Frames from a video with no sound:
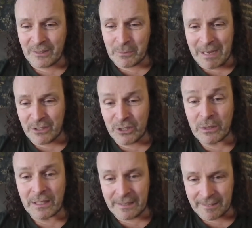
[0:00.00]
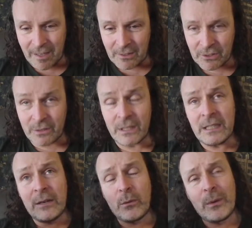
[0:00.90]
It's about a nuclear disaster.
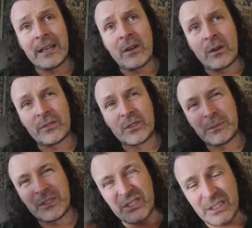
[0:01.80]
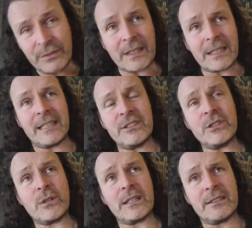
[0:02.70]
We're not specifically a
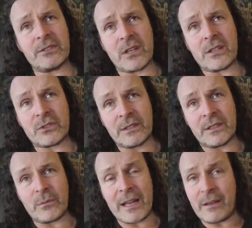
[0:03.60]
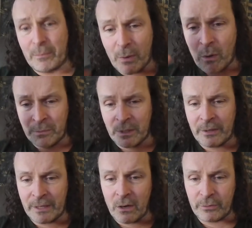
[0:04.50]
nuclear disaster in the way of a bomb
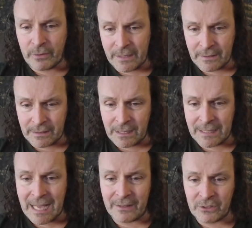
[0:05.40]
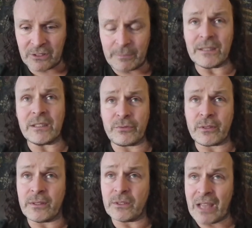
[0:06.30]
going off or anything like that. This is something
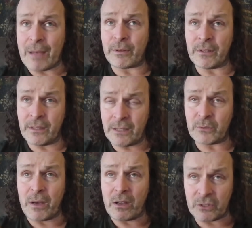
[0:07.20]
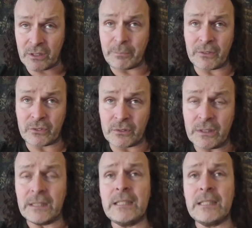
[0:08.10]
different that's happened, and that's part of the puzzle.